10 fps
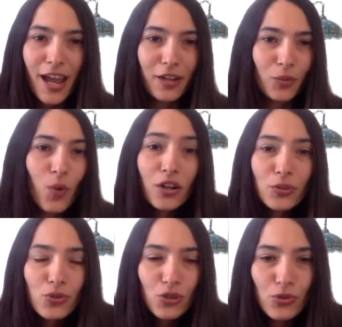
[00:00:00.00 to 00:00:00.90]
why you
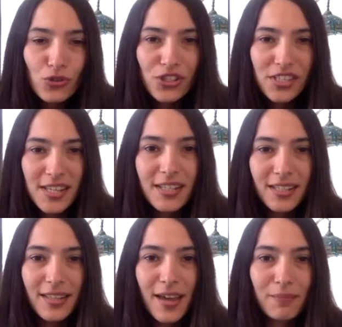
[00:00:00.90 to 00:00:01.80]
chose to study
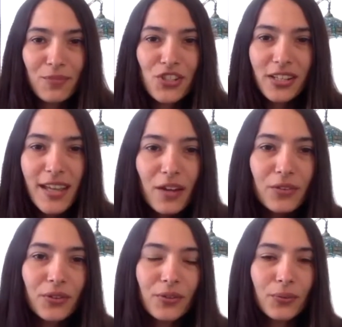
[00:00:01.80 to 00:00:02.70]
them
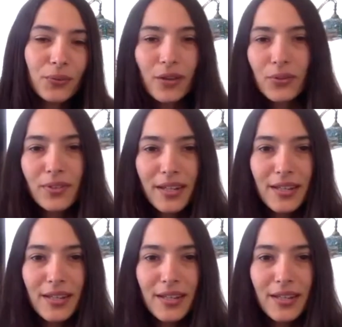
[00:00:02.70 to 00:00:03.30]
together rather than